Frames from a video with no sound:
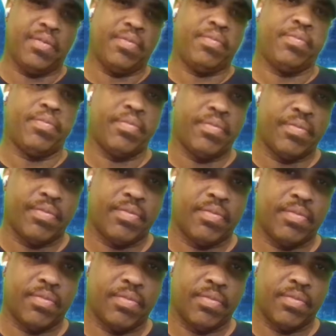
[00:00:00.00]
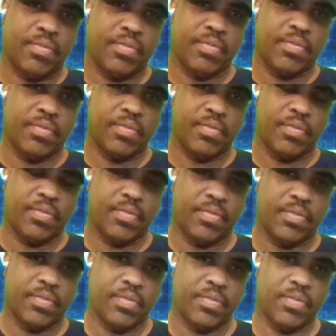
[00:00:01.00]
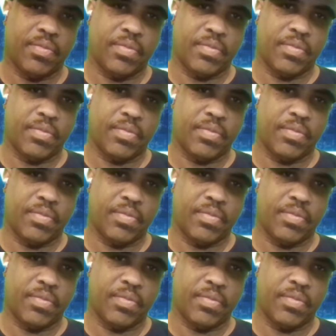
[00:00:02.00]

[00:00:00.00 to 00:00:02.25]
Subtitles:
Nobody speaks.